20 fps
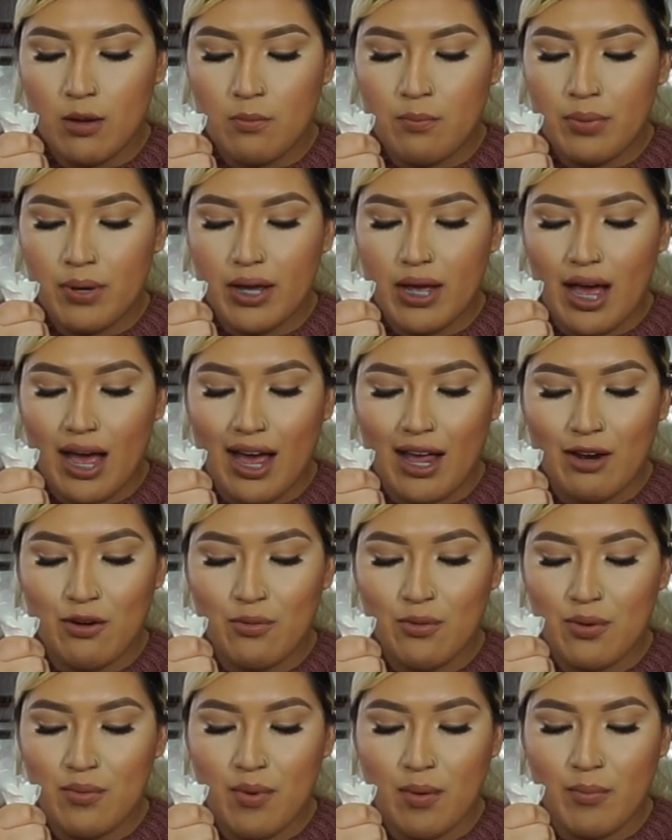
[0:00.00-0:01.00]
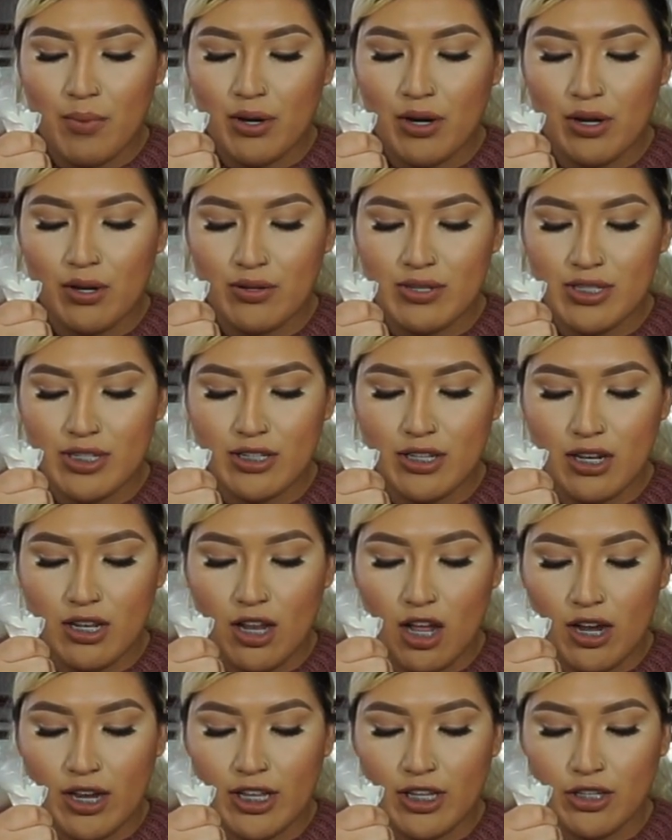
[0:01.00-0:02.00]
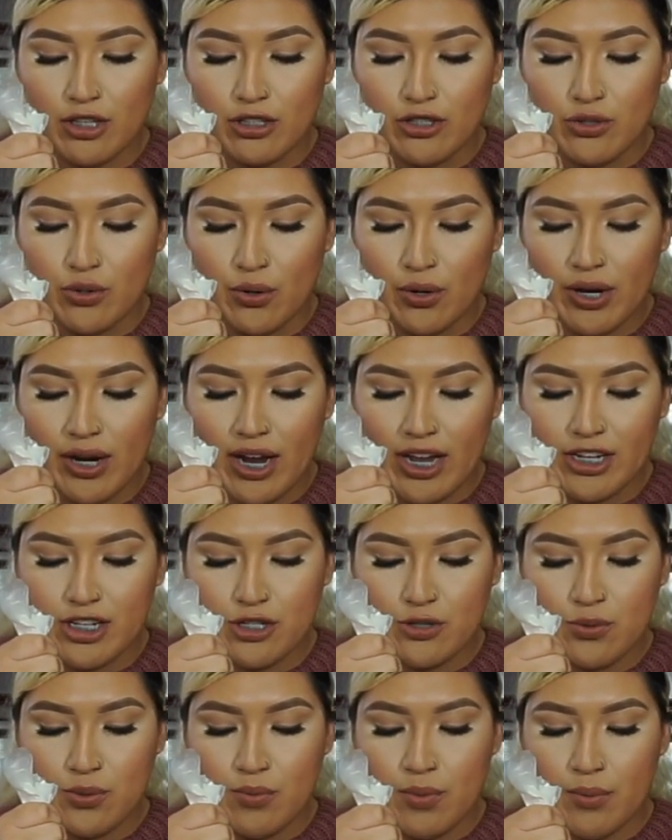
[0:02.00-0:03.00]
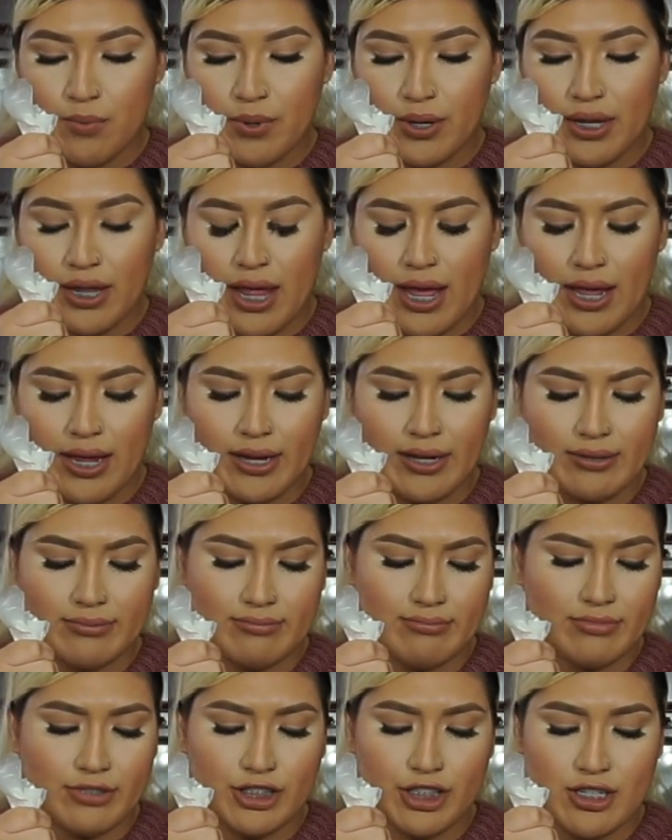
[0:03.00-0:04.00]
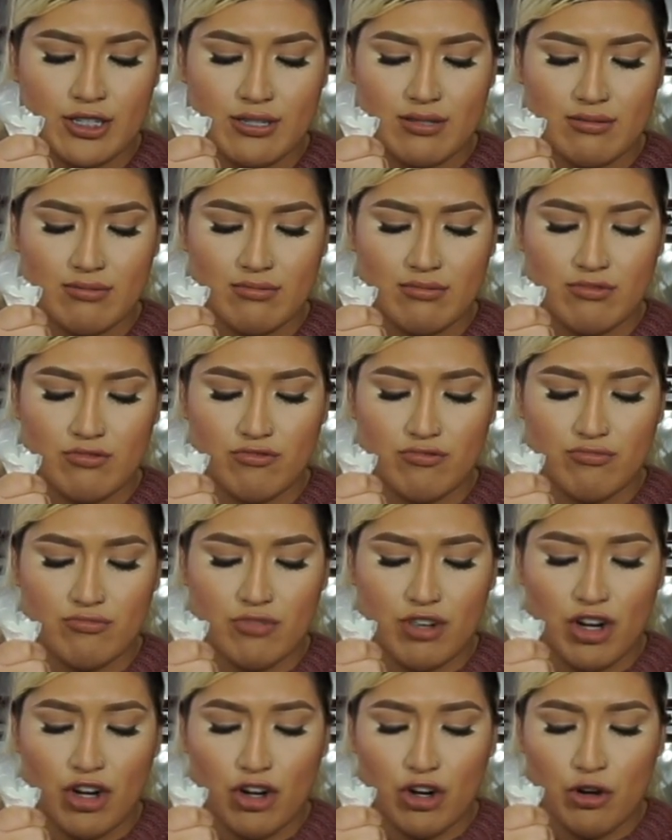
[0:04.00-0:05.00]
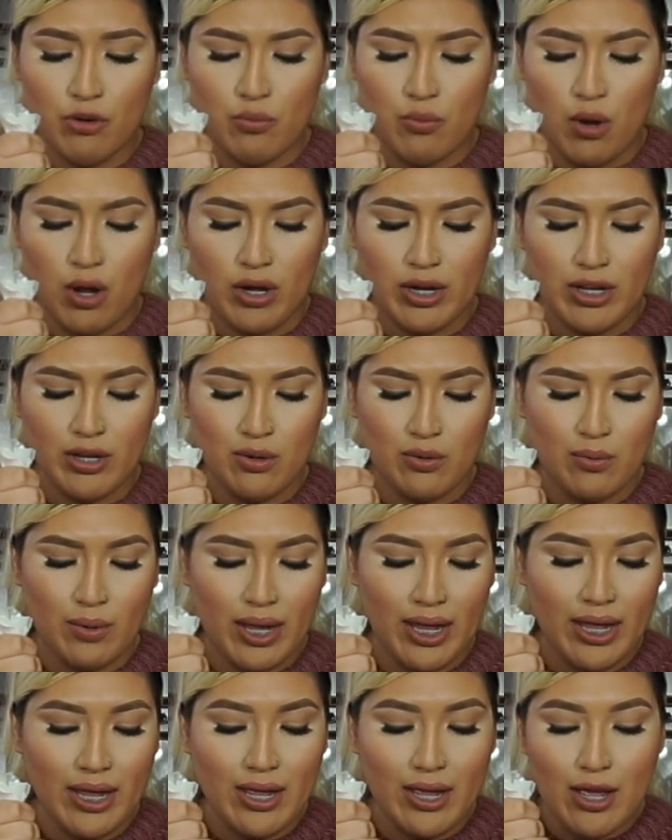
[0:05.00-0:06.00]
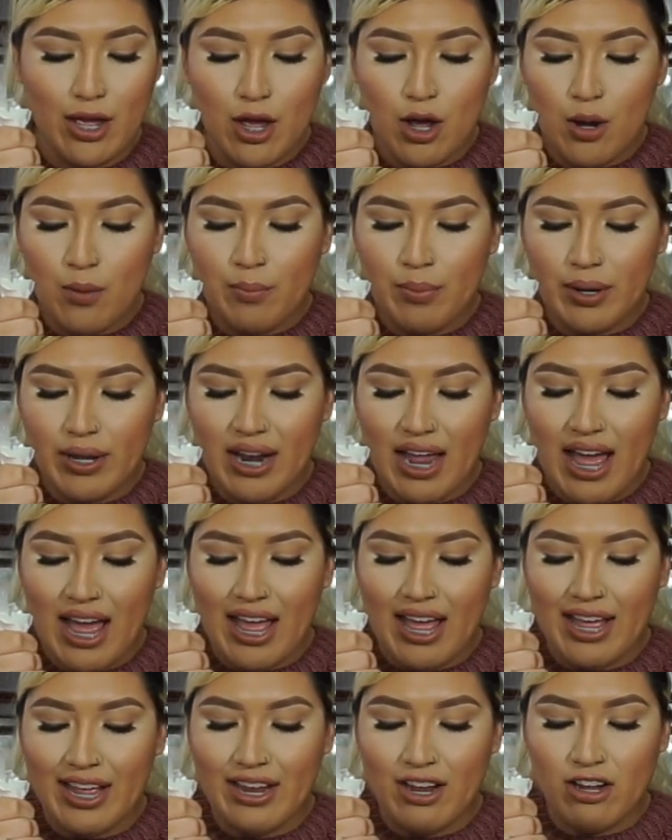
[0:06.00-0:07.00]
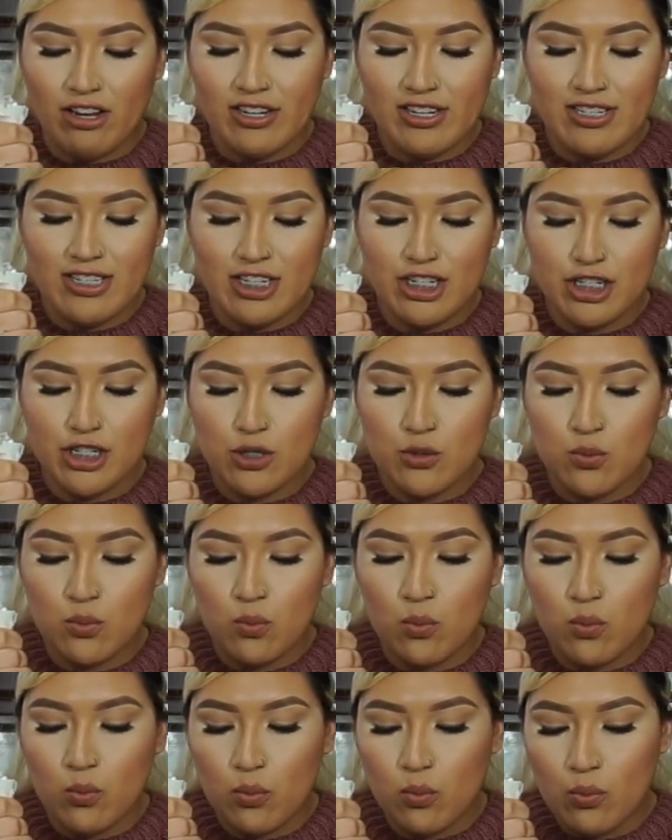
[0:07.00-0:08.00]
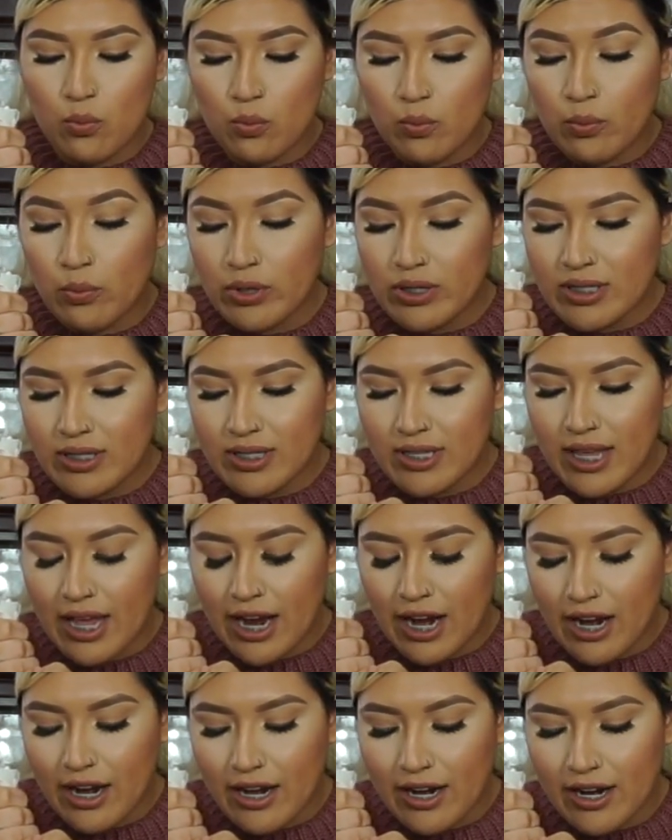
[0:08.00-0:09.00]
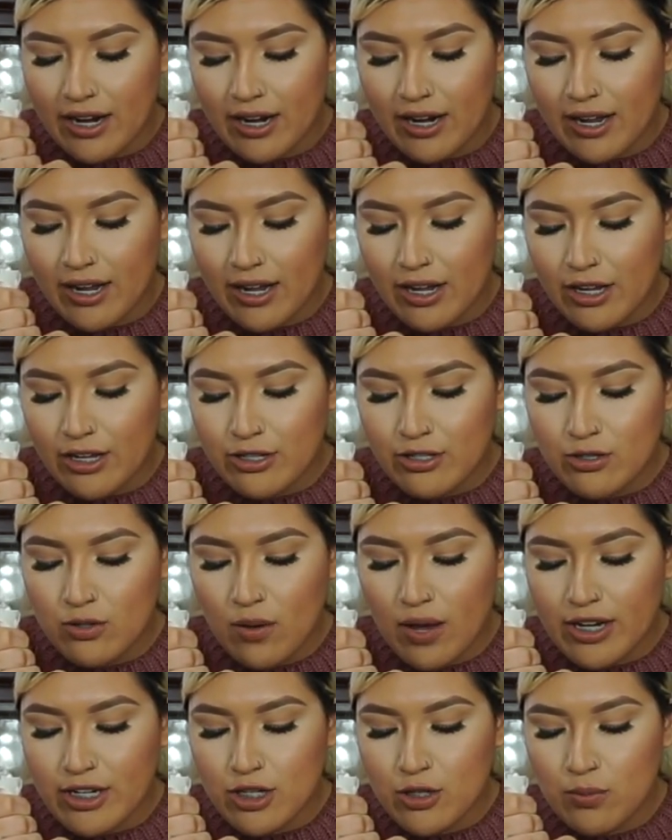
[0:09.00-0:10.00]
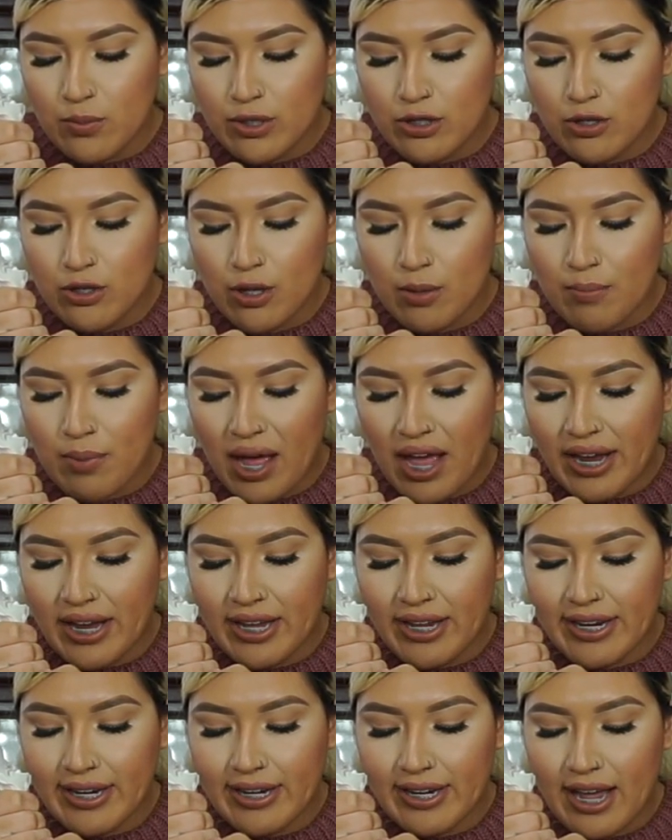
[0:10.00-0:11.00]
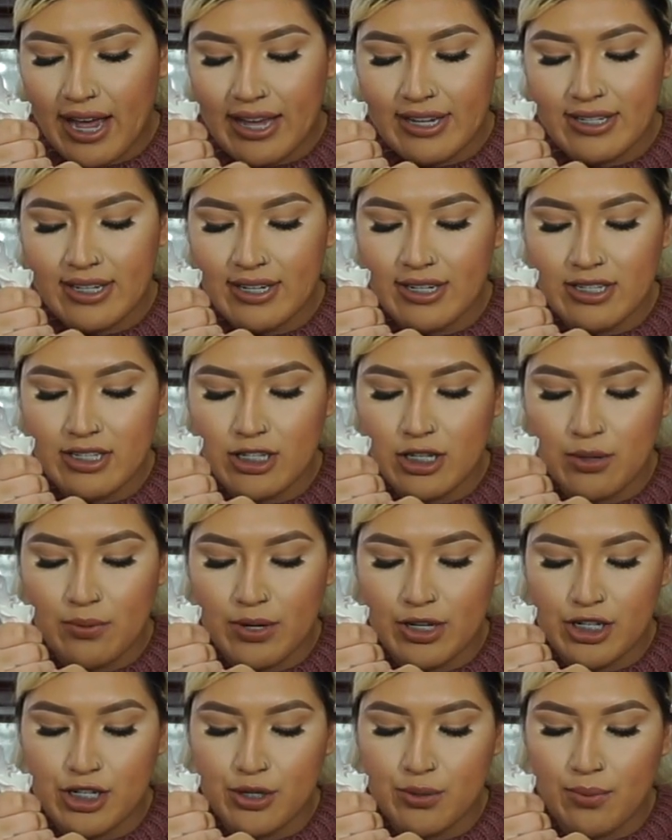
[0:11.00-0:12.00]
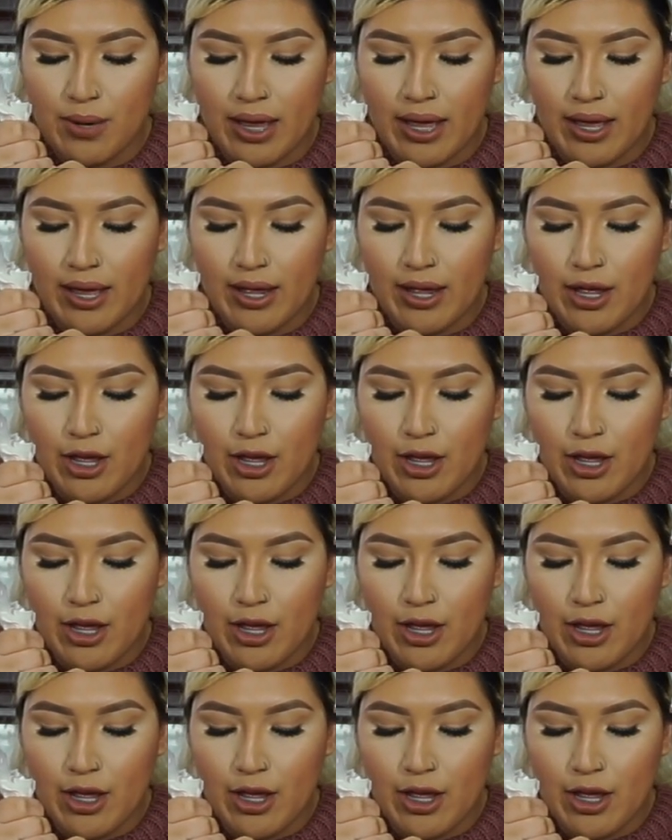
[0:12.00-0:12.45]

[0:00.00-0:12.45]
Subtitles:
But I don't remember locking the door. I just remember like just her walking away. But I honestly just was scared. So I just went to the back and I didn't see where she went.